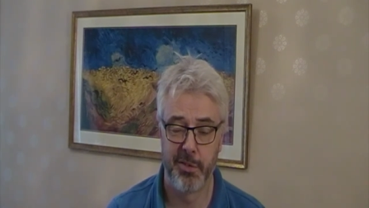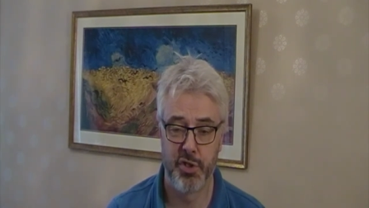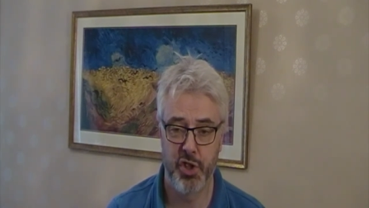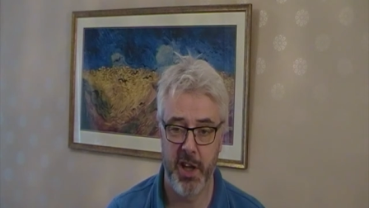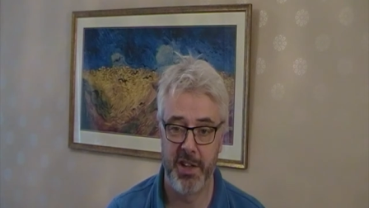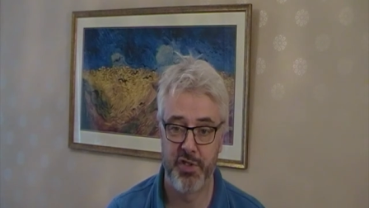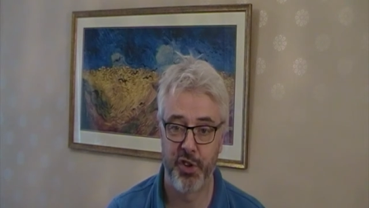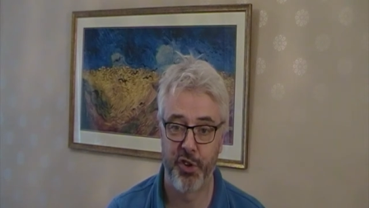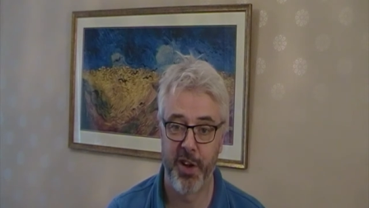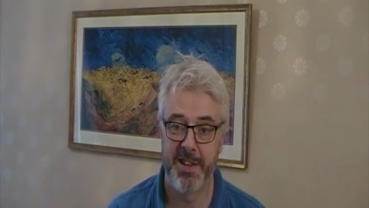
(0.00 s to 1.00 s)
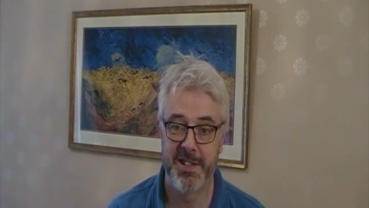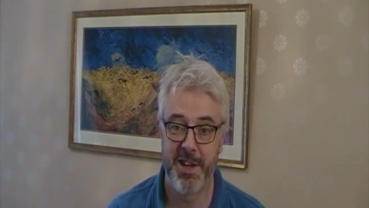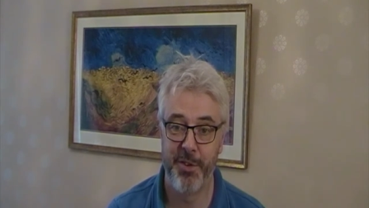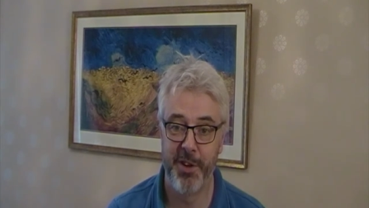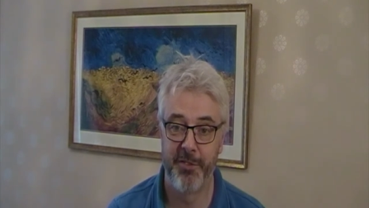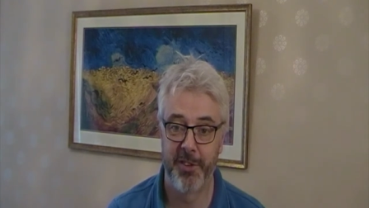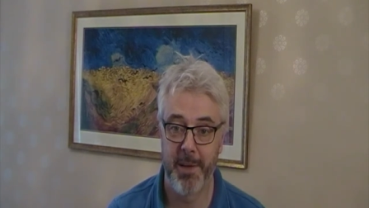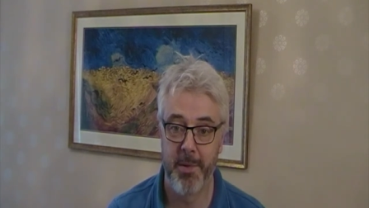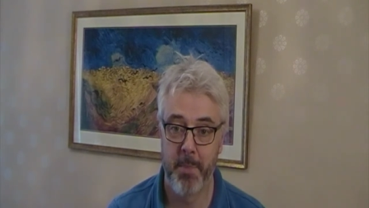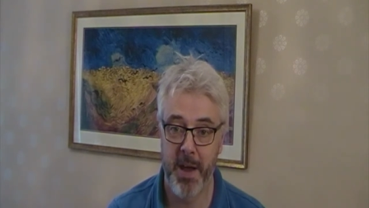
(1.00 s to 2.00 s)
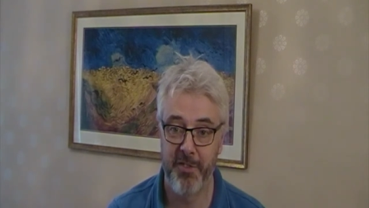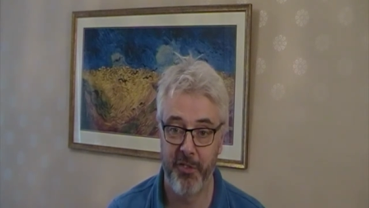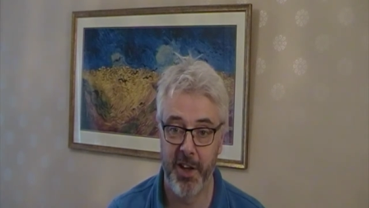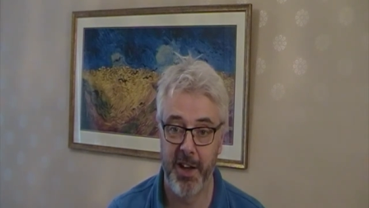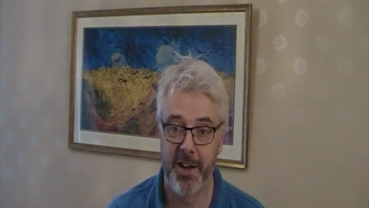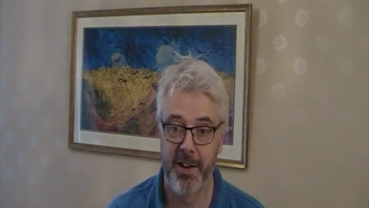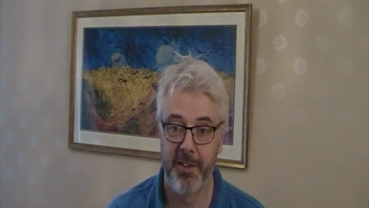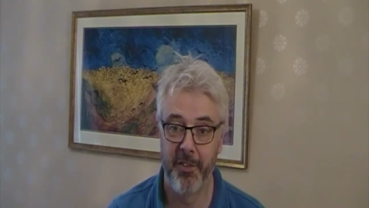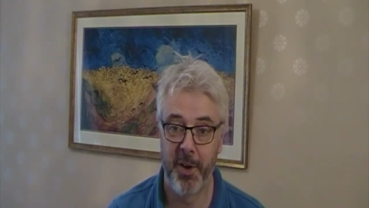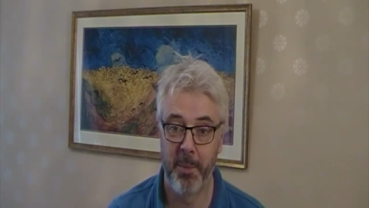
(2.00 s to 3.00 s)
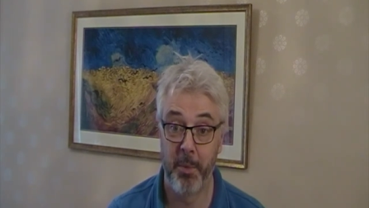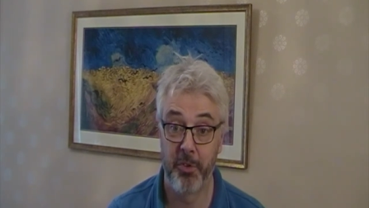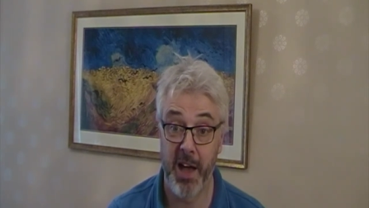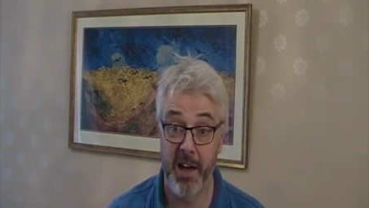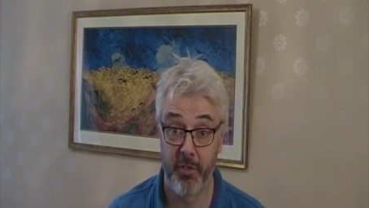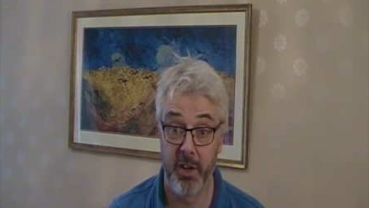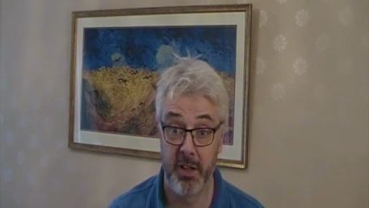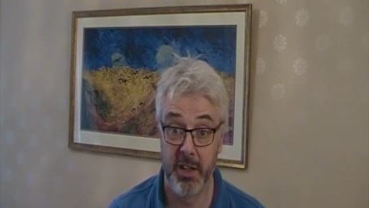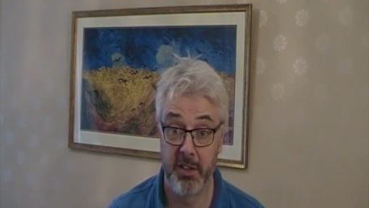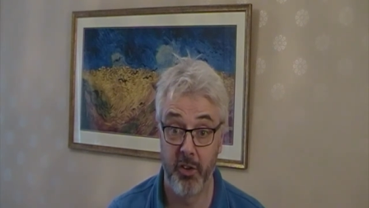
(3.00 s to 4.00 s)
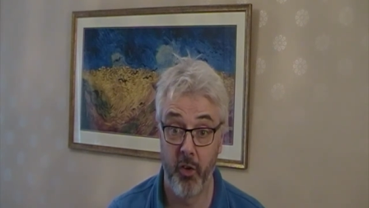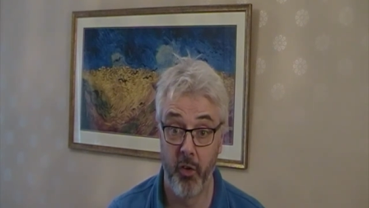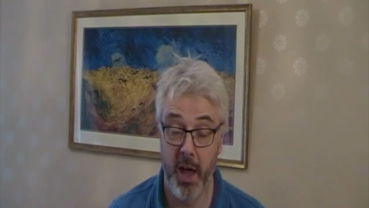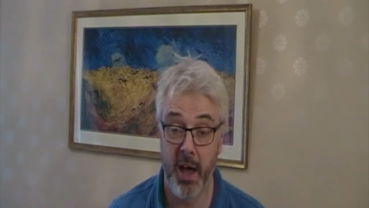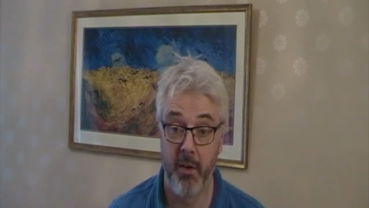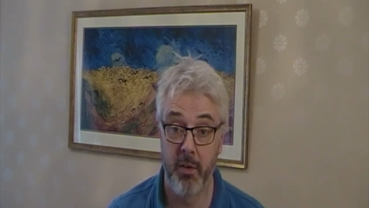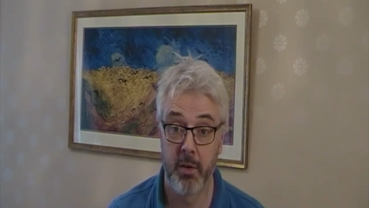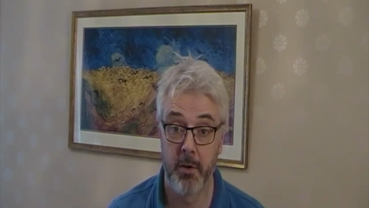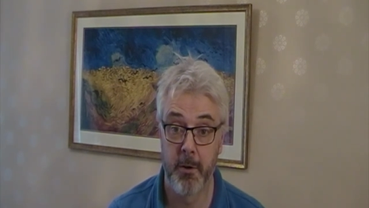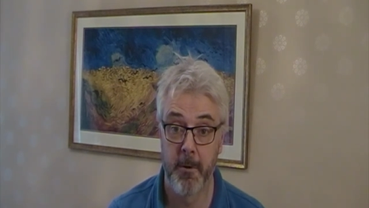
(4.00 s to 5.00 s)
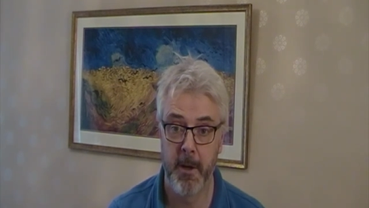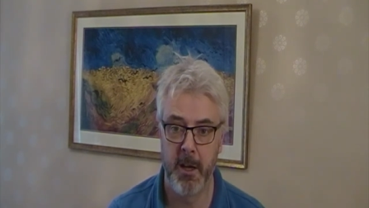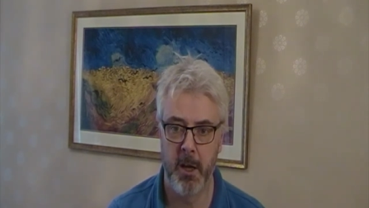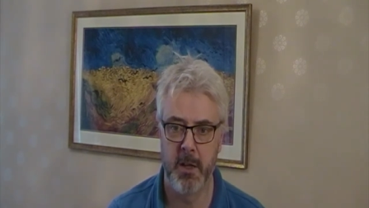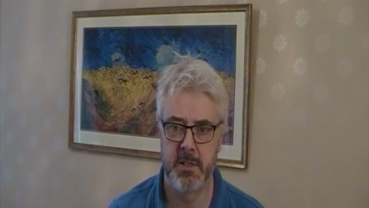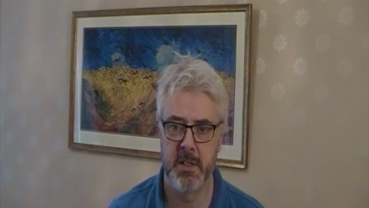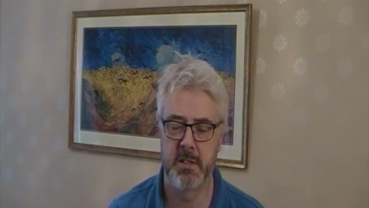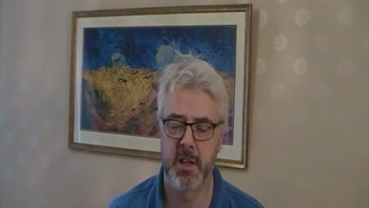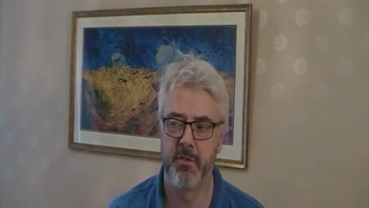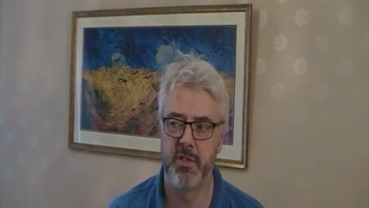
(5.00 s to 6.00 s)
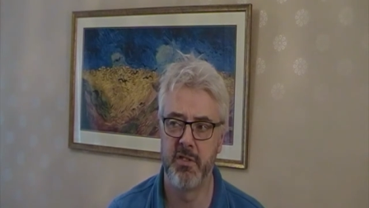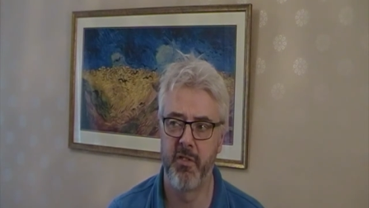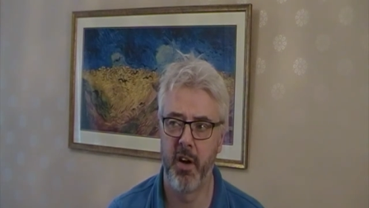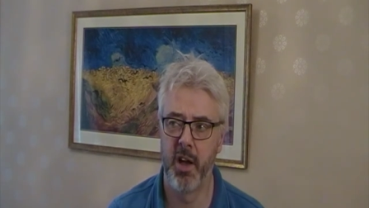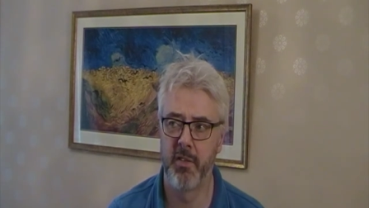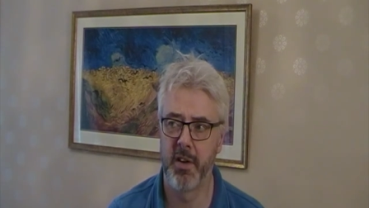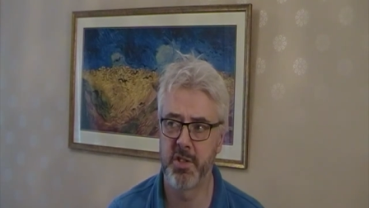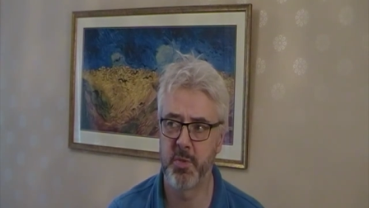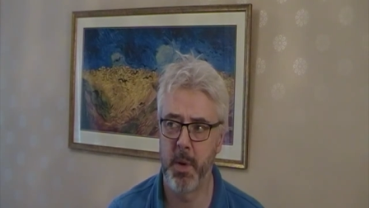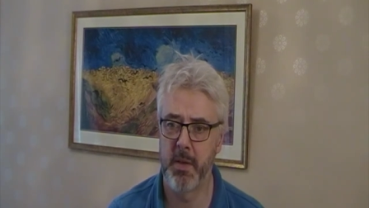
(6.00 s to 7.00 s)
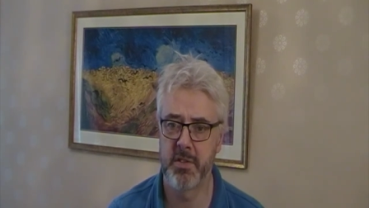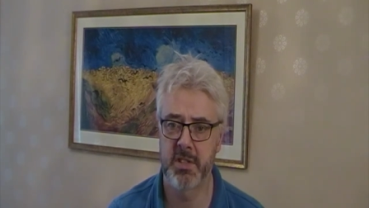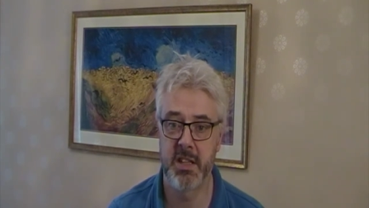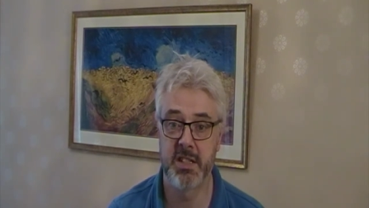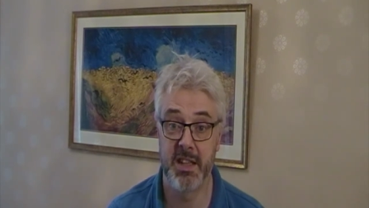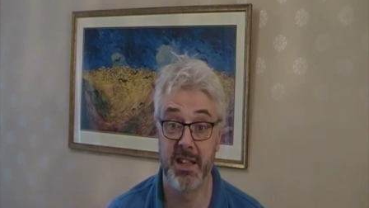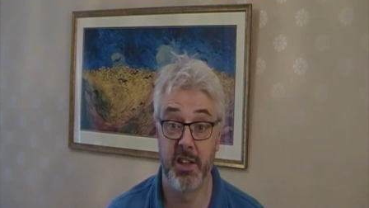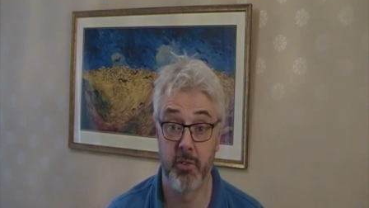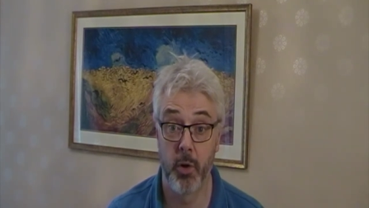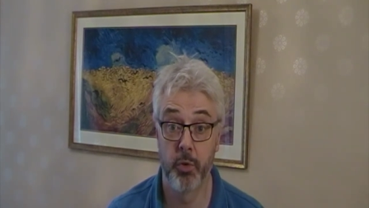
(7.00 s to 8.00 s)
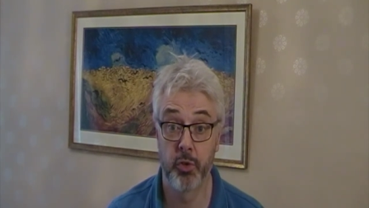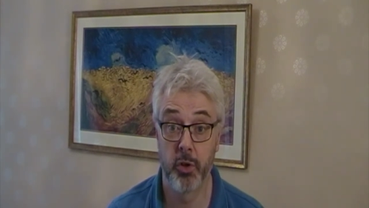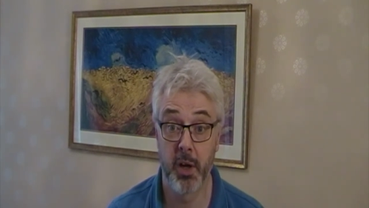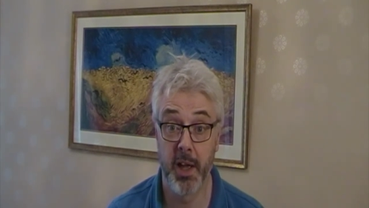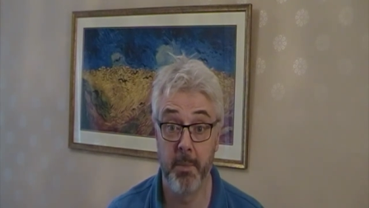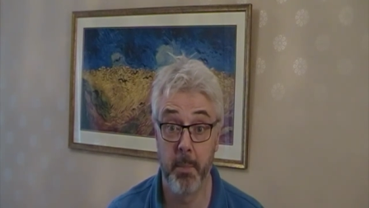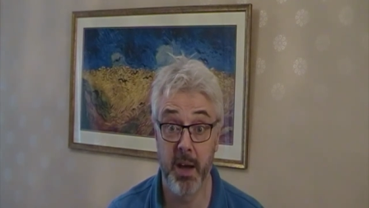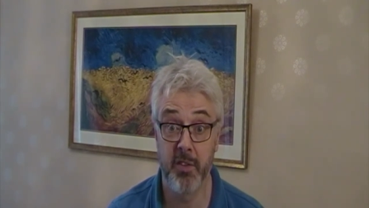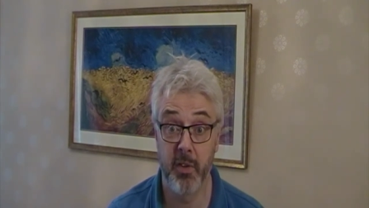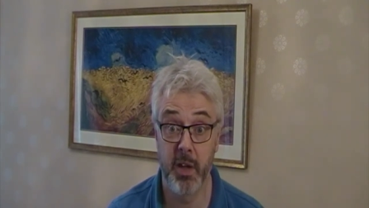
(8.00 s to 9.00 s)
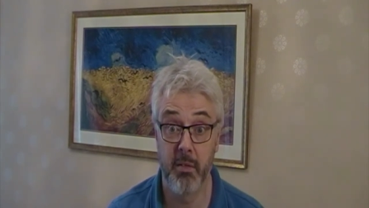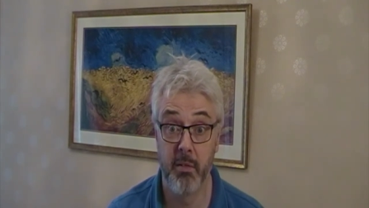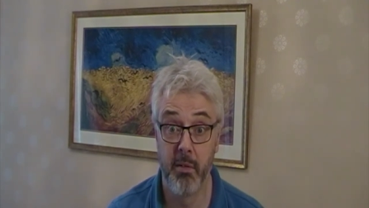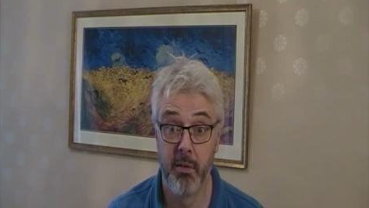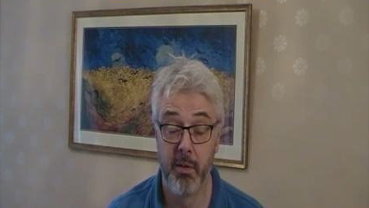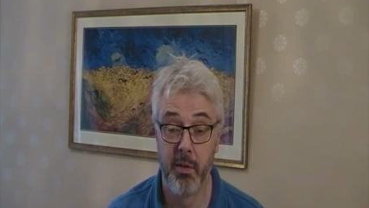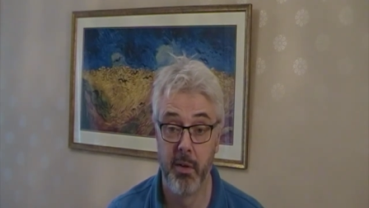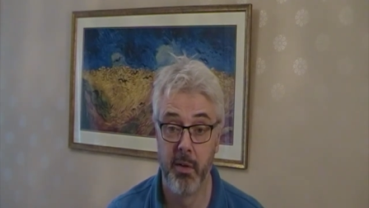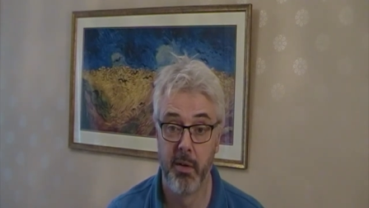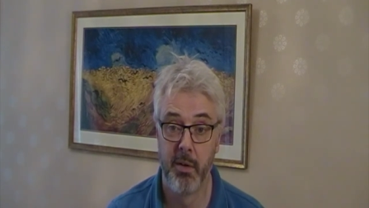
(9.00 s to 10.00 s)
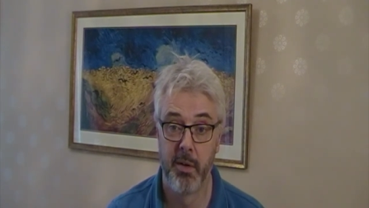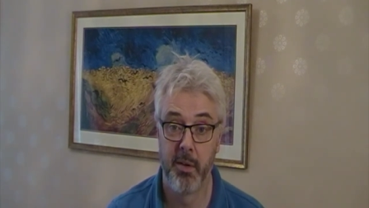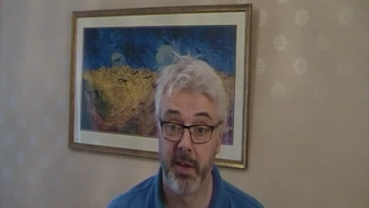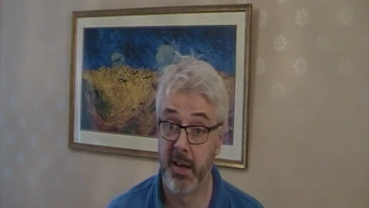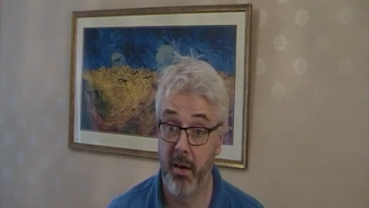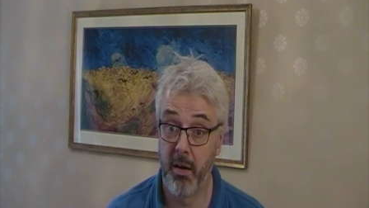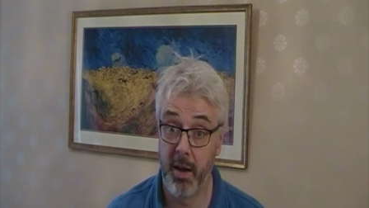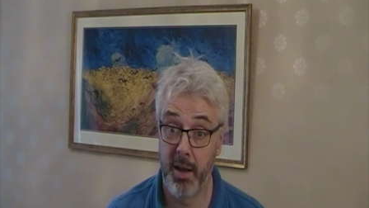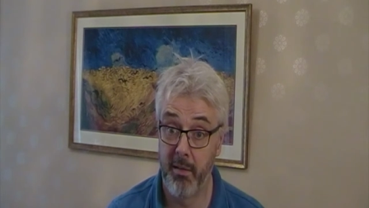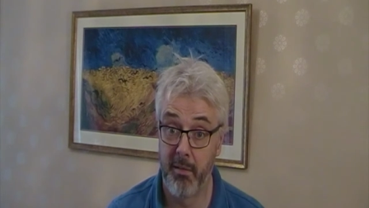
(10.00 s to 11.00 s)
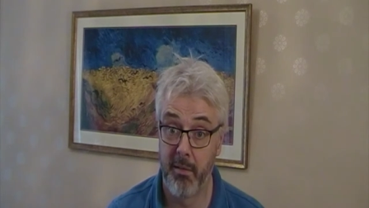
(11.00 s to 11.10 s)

changed the criteria for claiming benefit, the numbers have indeed gone down. In 1975, I suspect that 16-year-olds could claim benefit. They can't now.